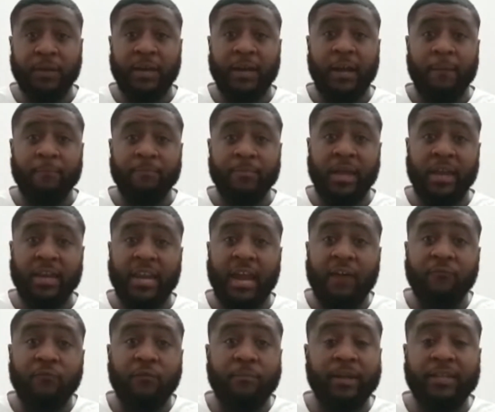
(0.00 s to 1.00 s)
And
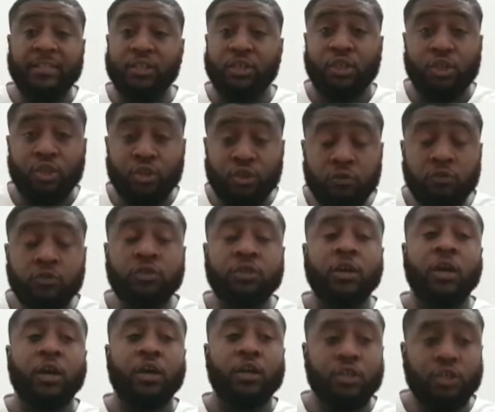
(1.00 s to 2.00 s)
that, for me, is a
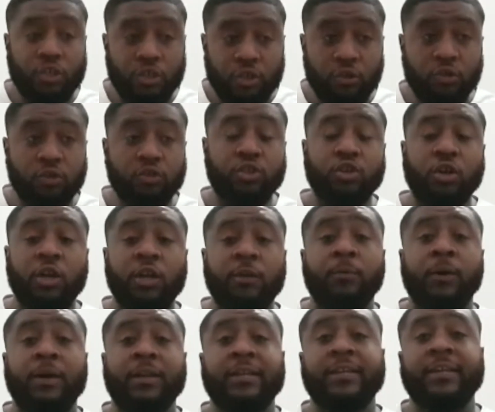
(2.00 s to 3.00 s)
huge, huge turning
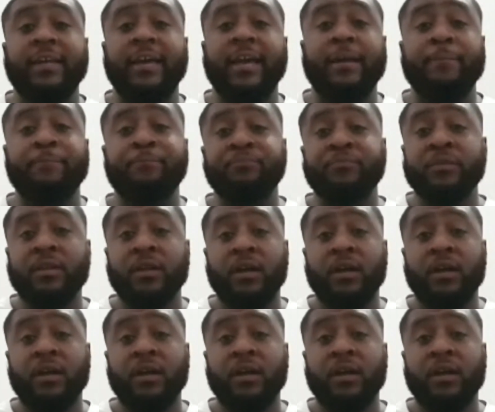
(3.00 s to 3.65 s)
point in the game.